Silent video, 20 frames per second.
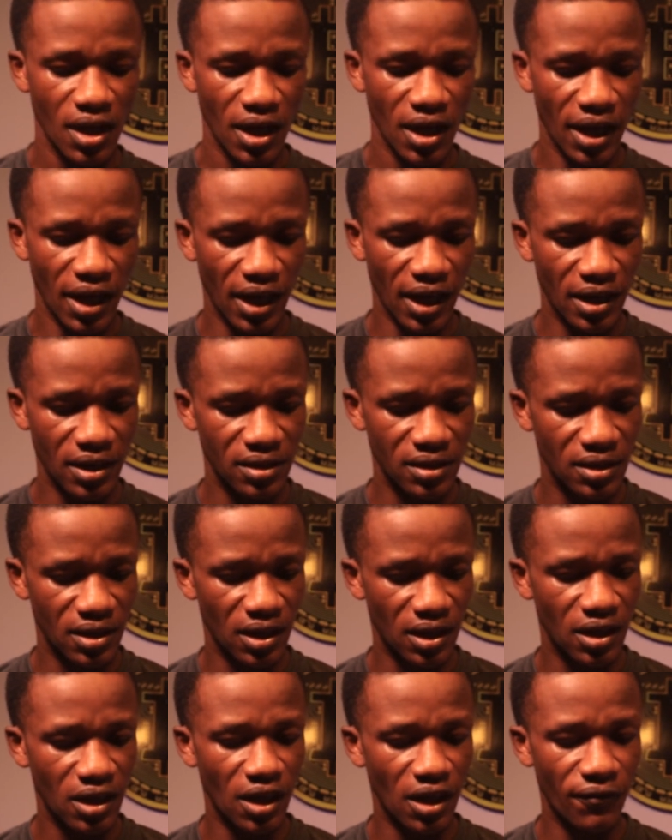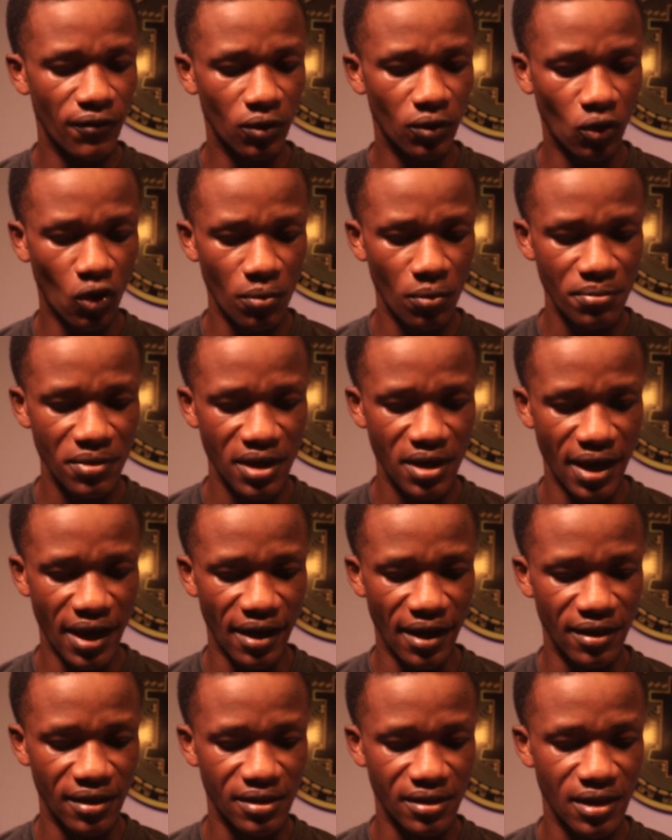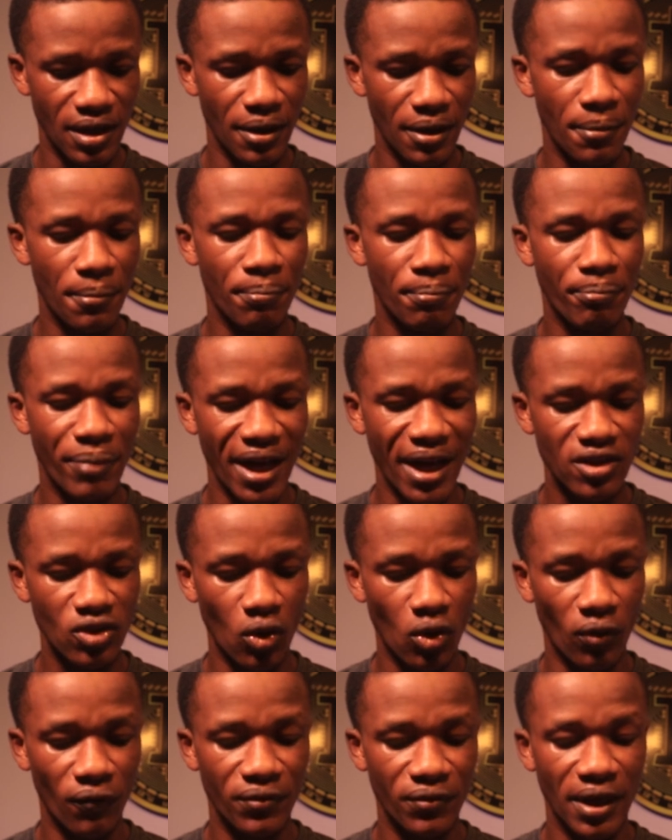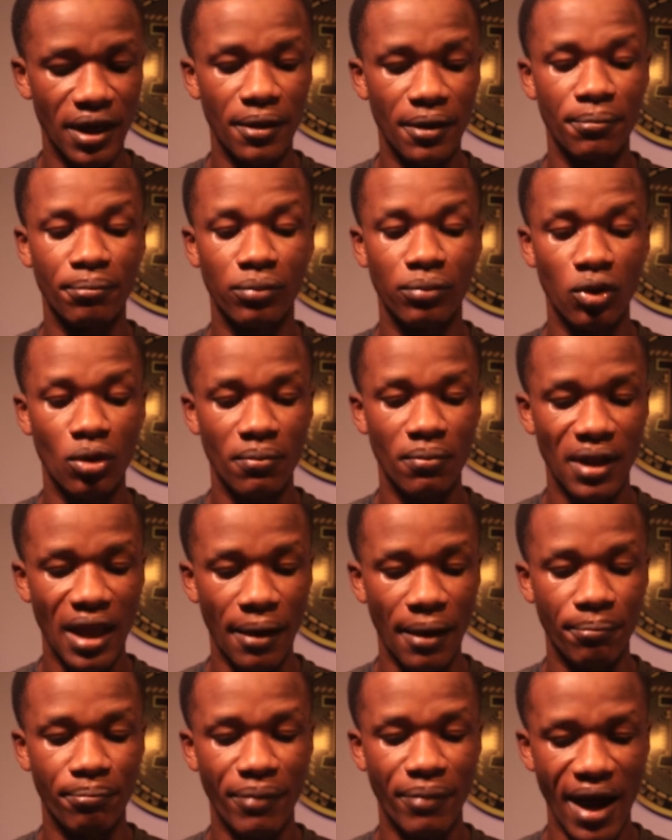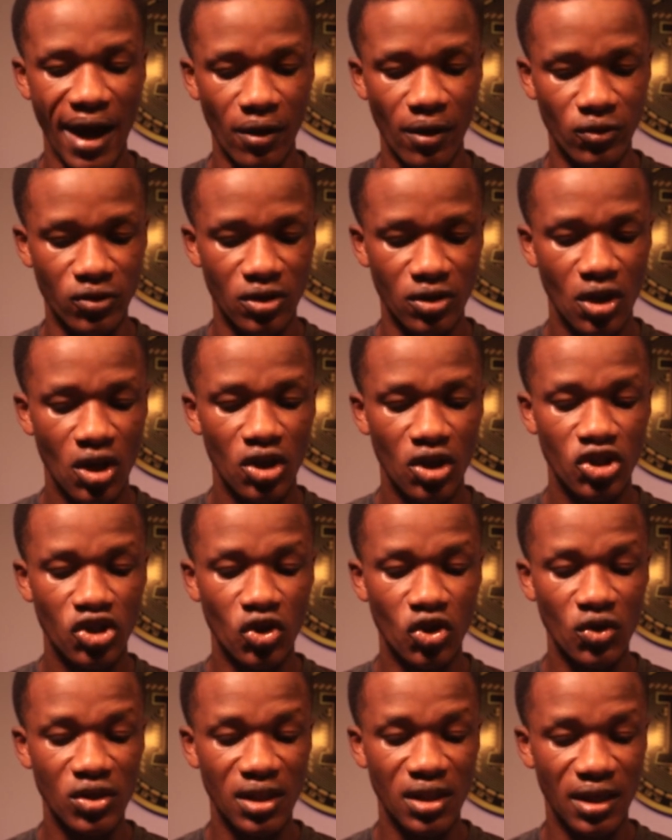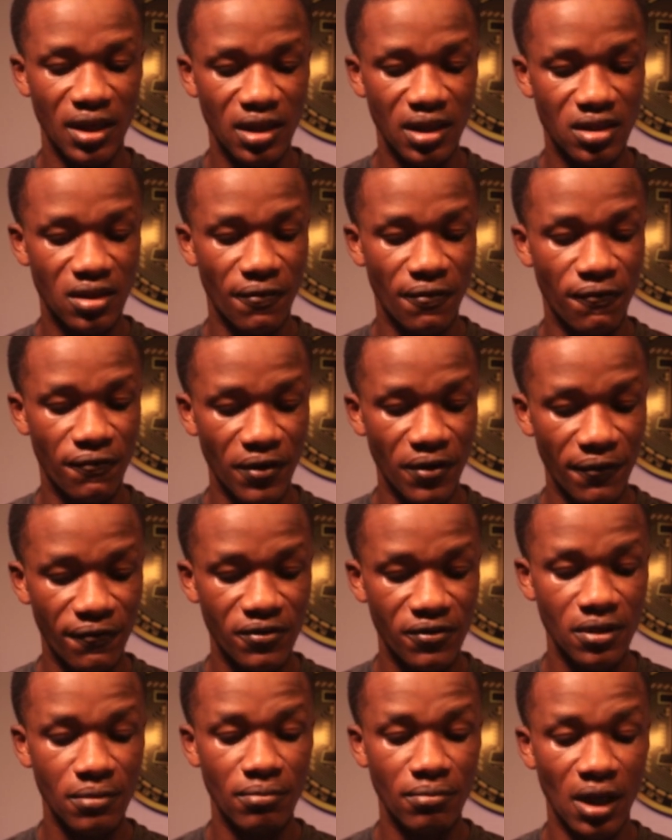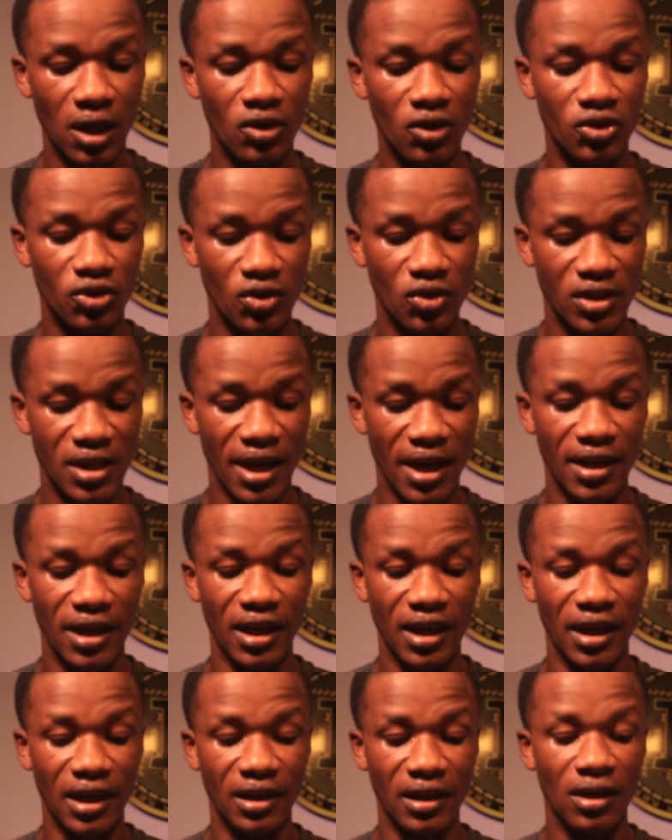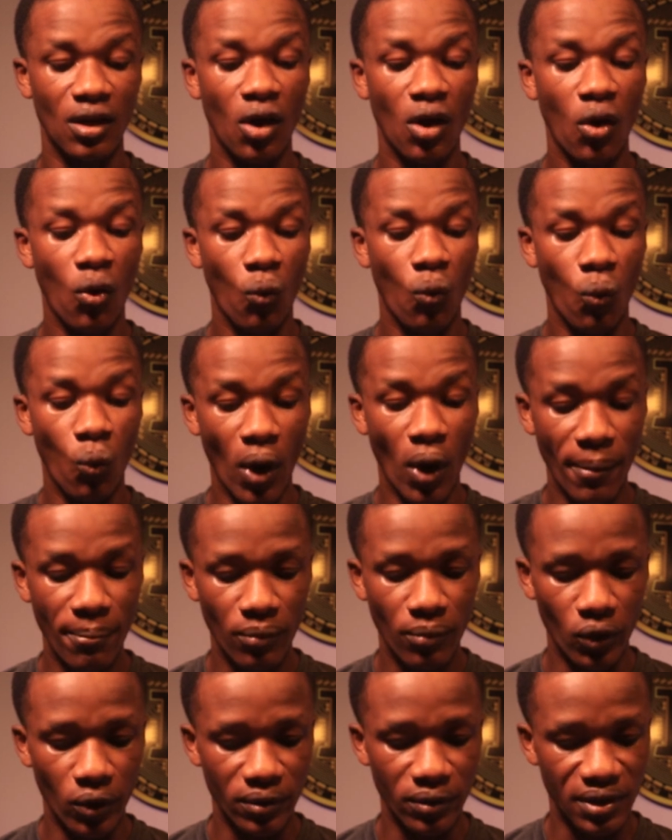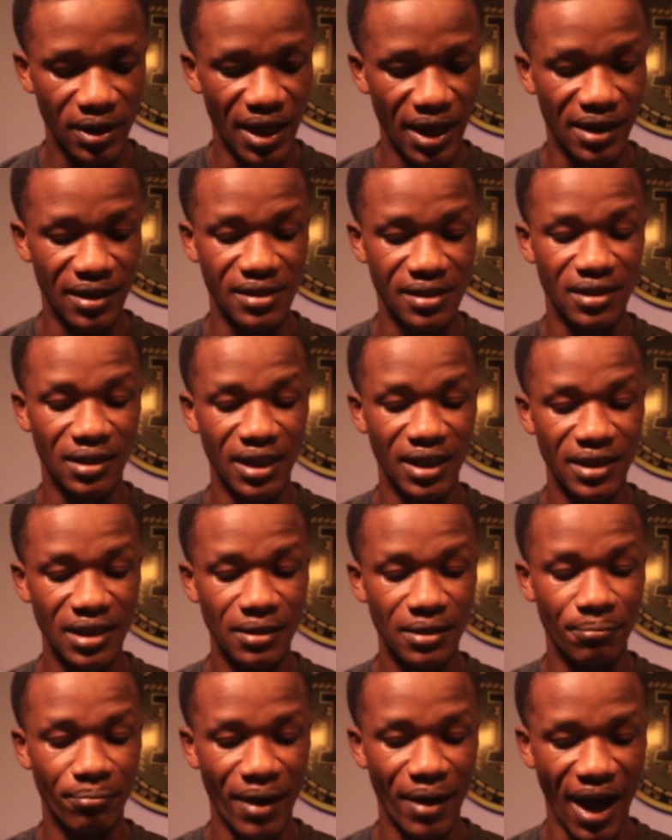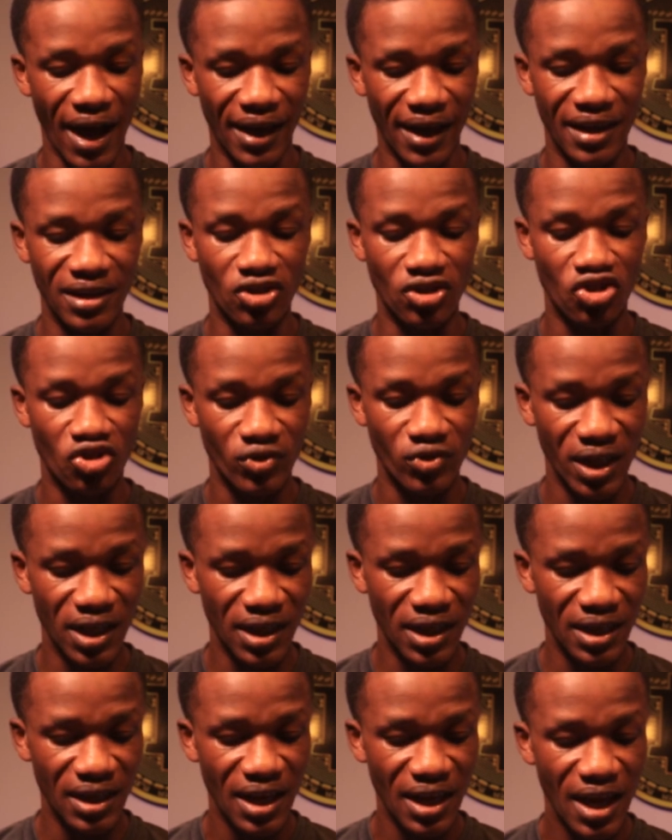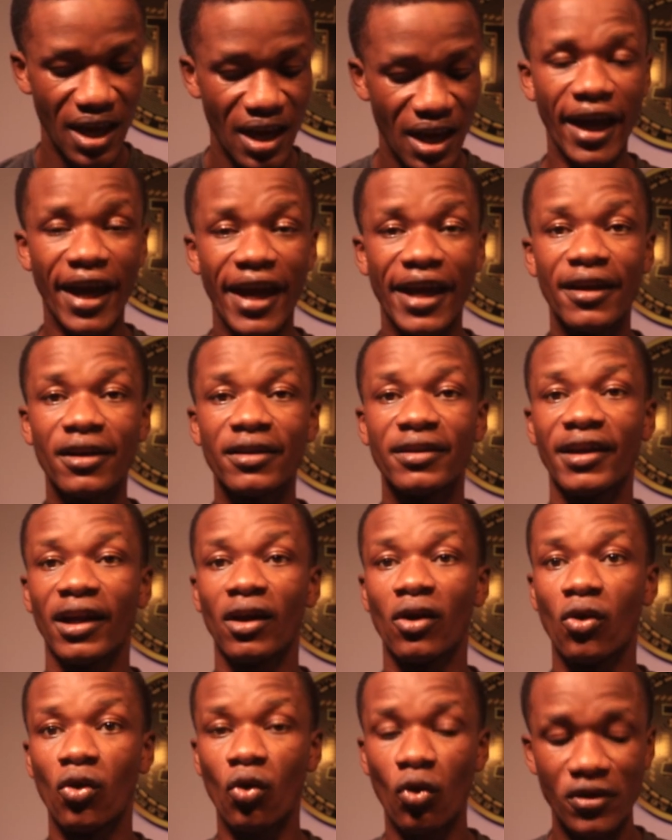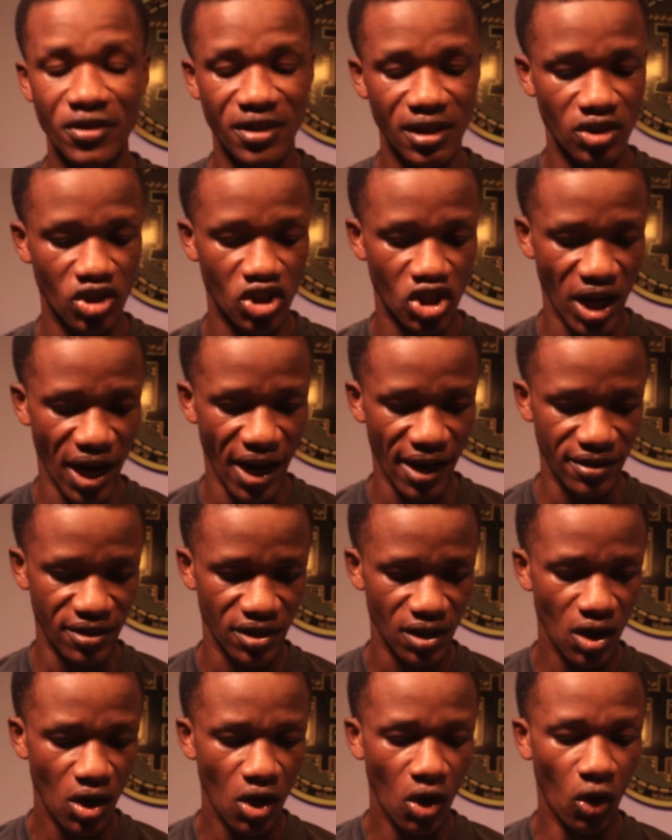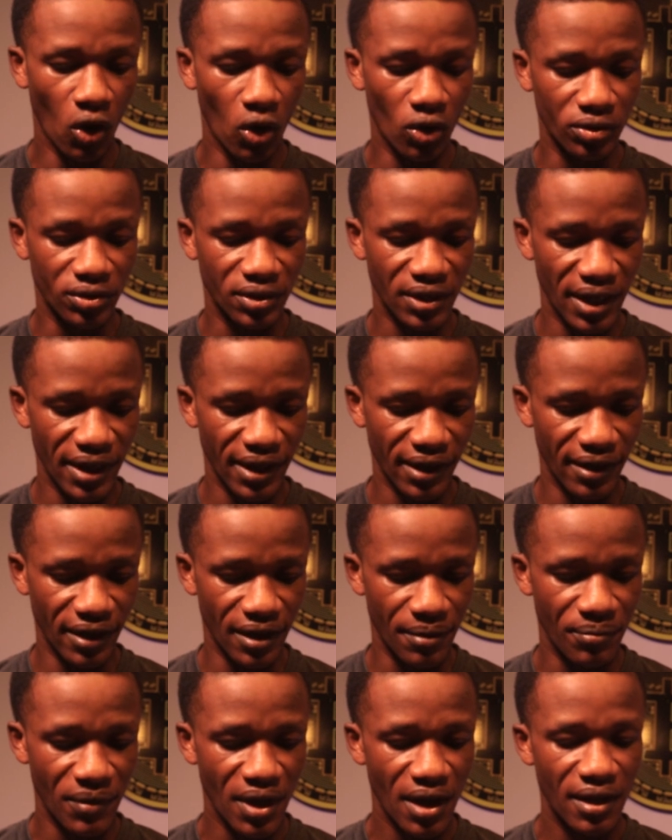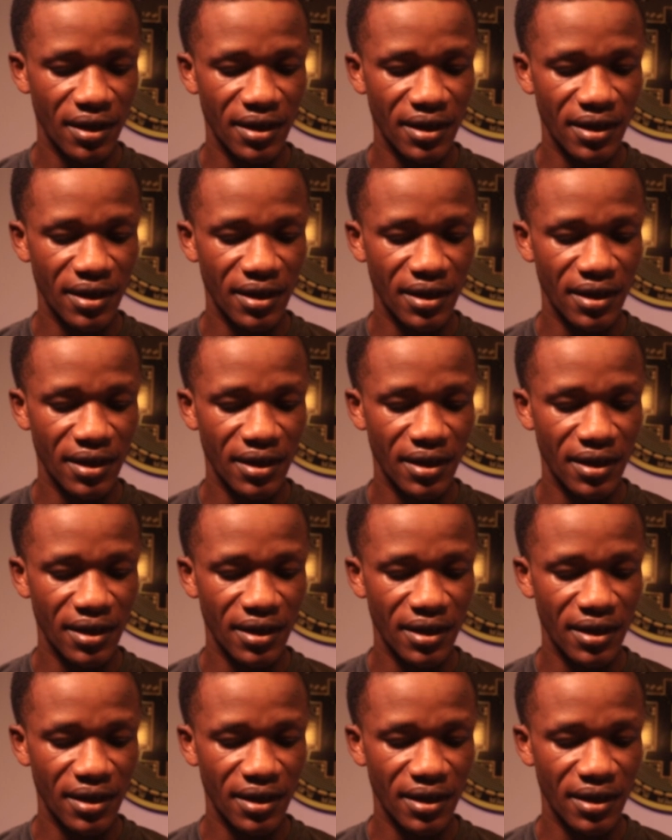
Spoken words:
And if you come here, you see part of the BLUM Lab PAWS just hit 50 million users in 1 month and is leading the pack in trending and the grossing chart on Telegram.